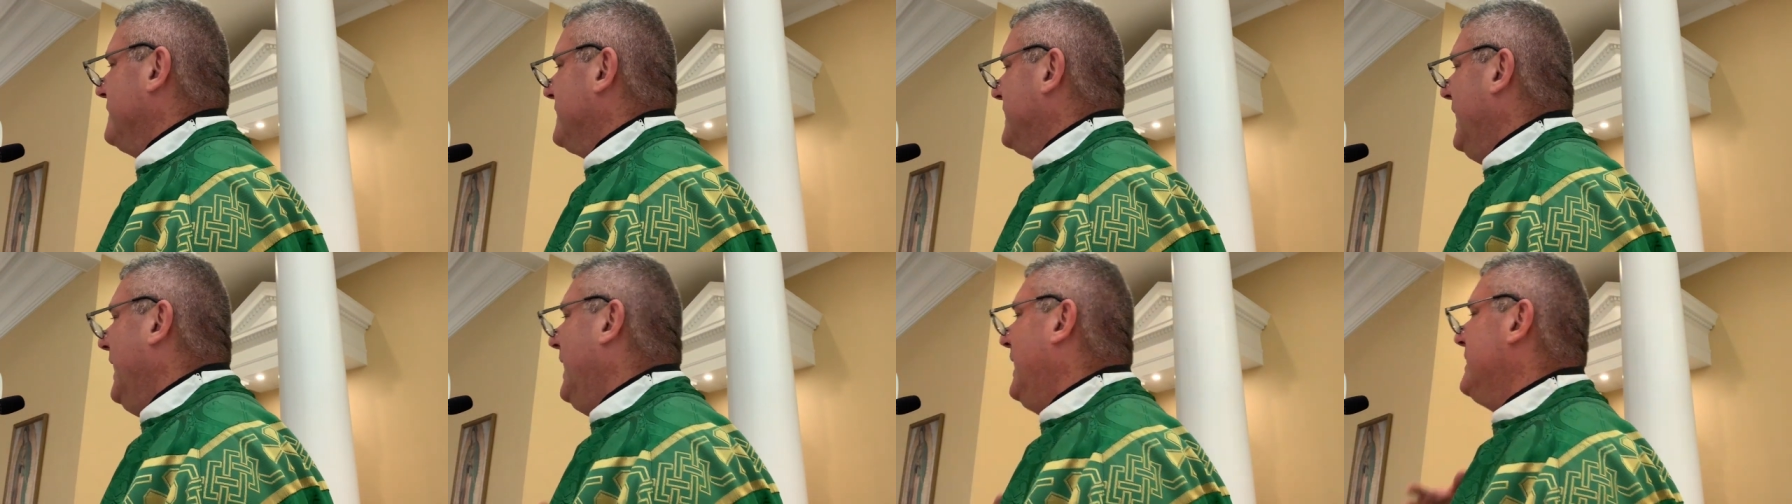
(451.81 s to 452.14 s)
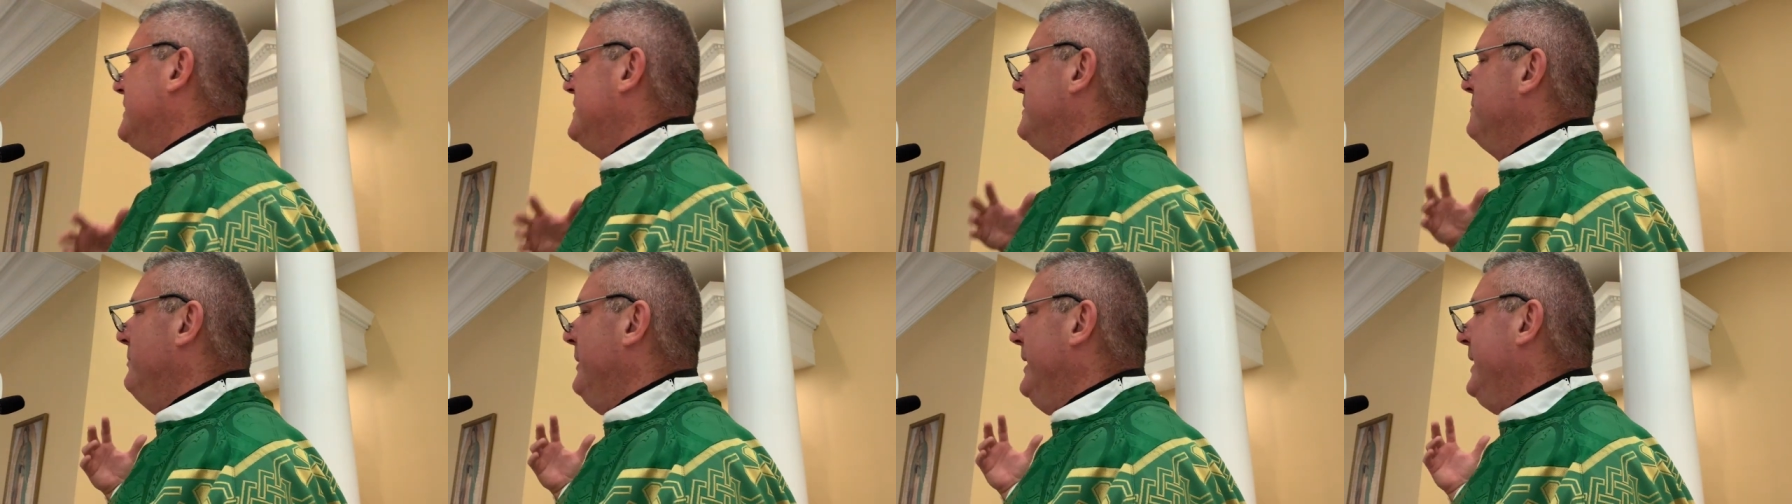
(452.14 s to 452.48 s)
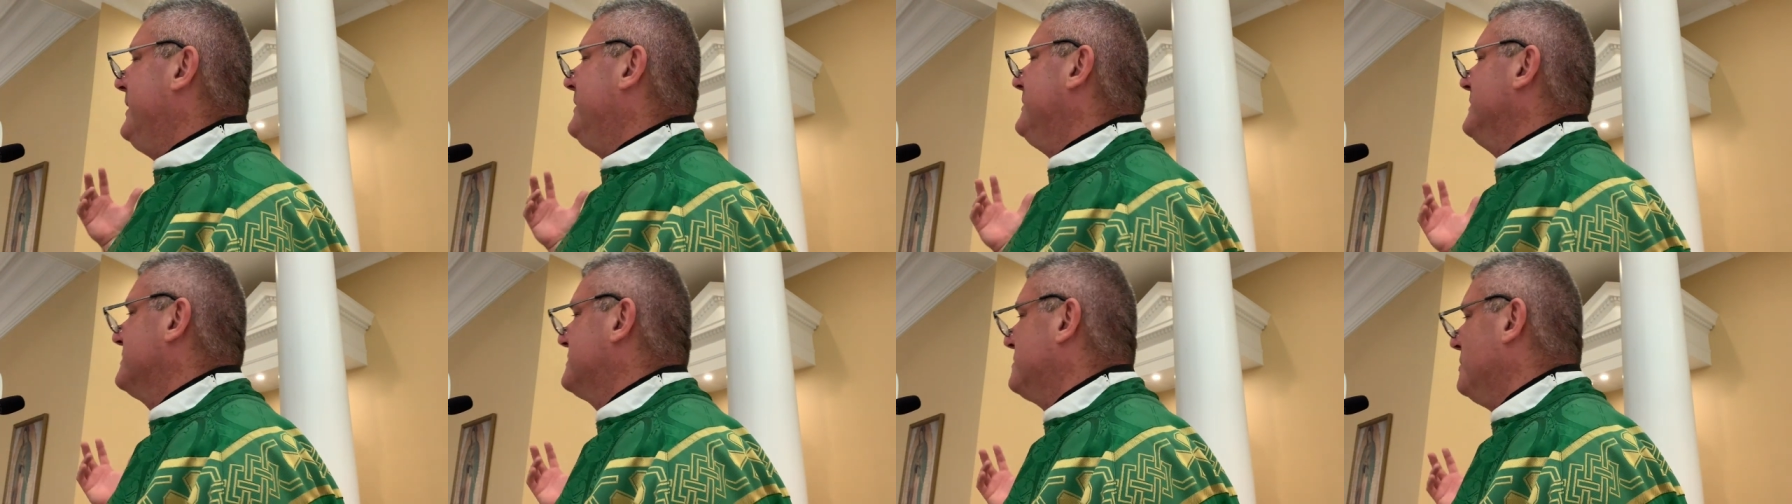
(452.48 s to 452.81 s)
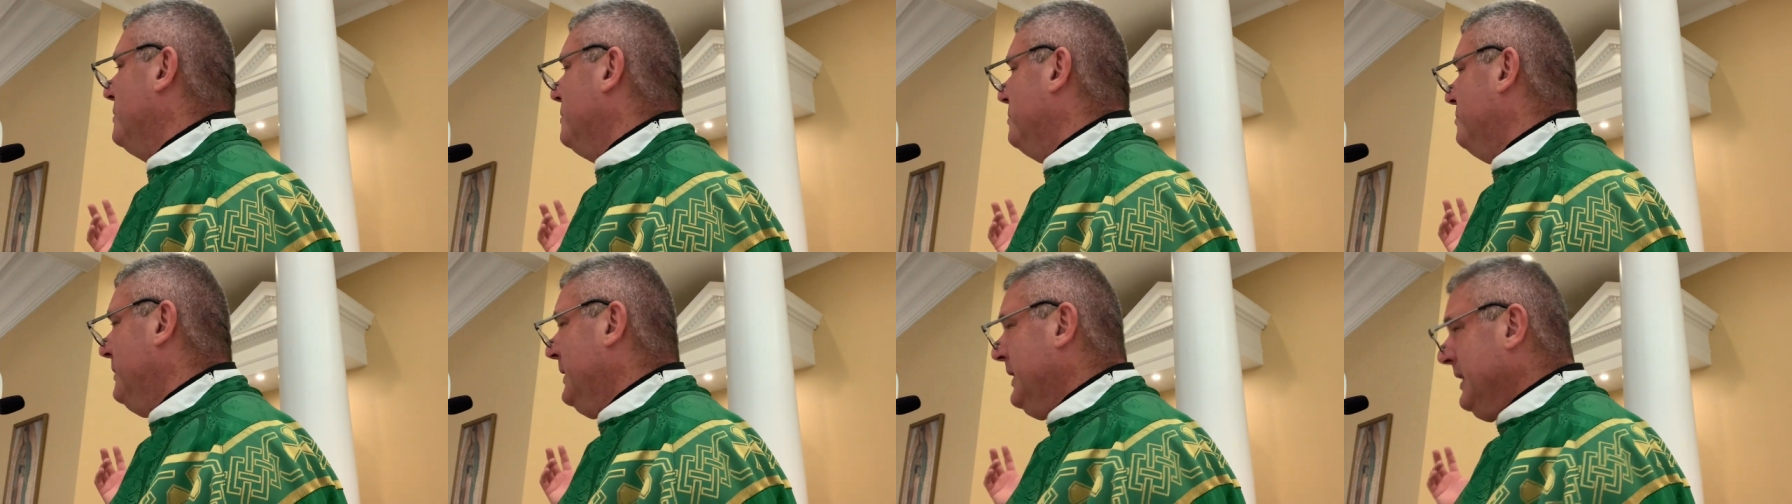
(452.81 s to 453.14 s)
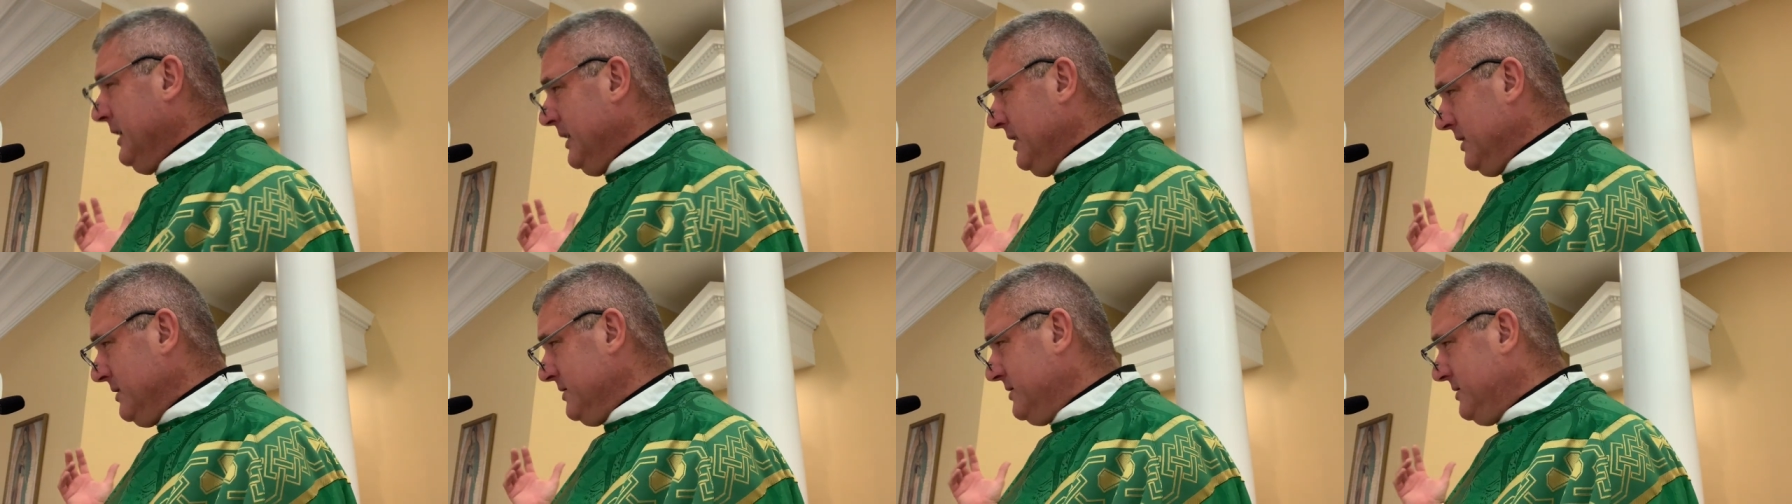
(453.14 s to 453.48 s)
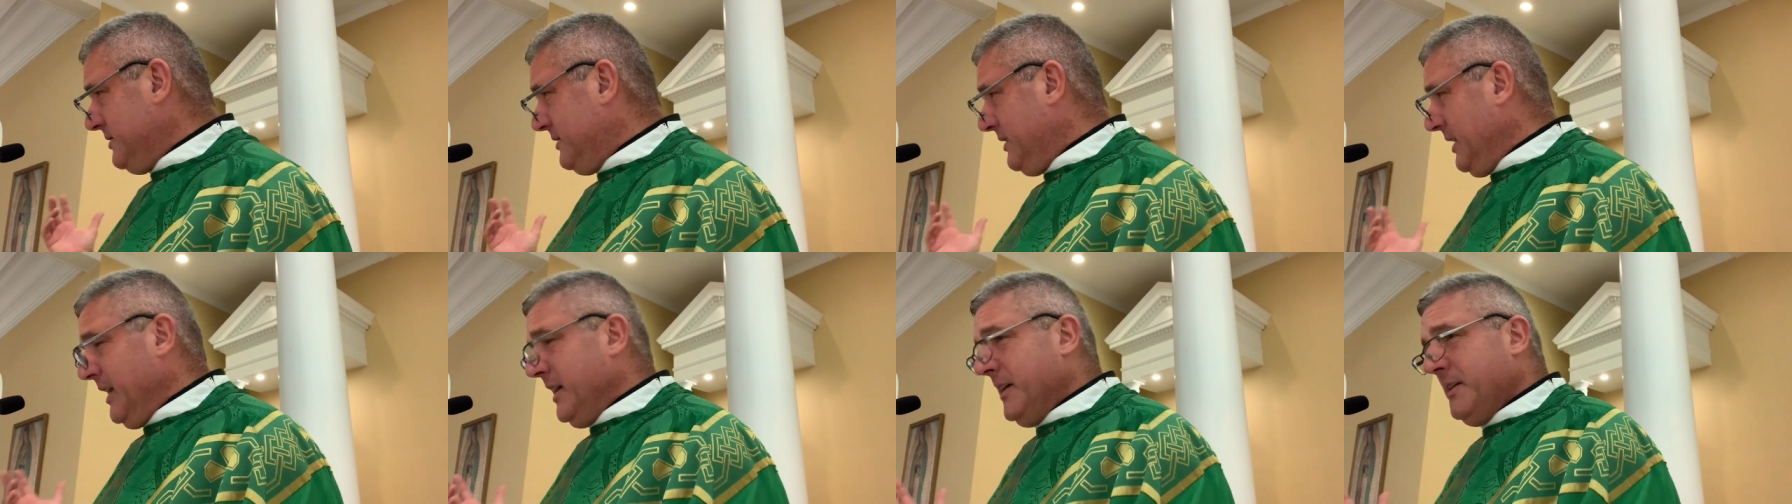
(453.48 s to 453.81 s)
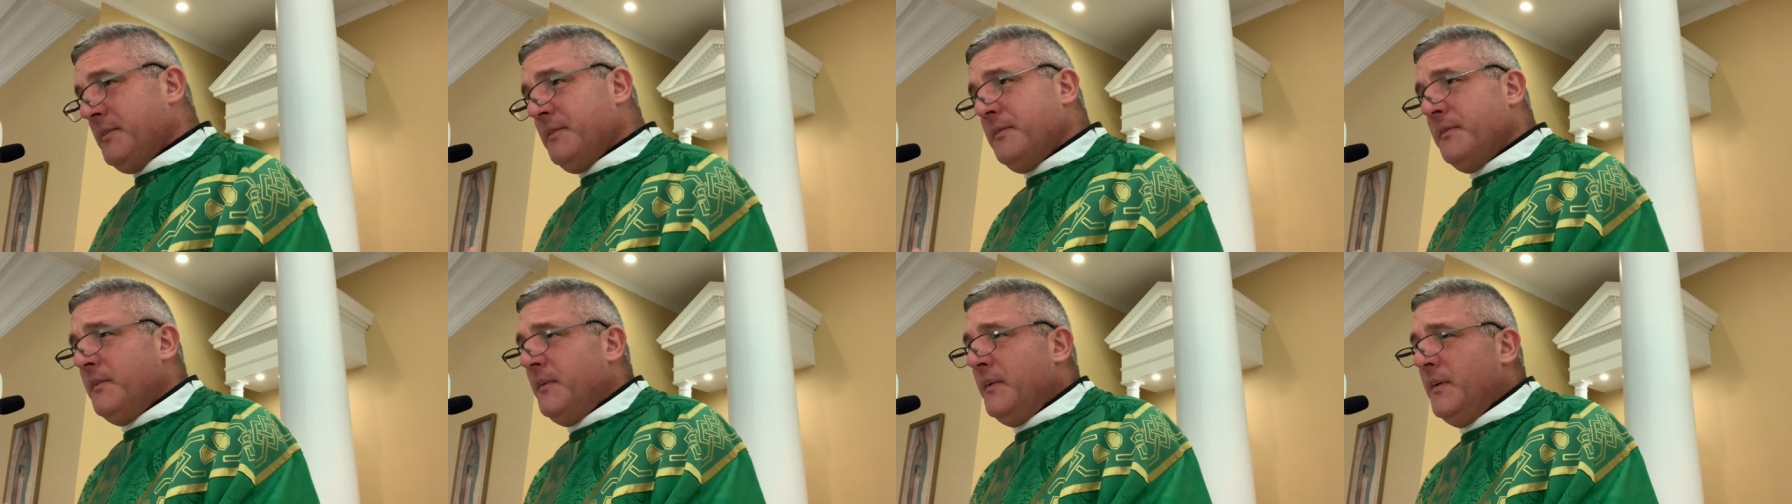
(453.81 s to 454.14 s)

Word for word: God to make this whole thing?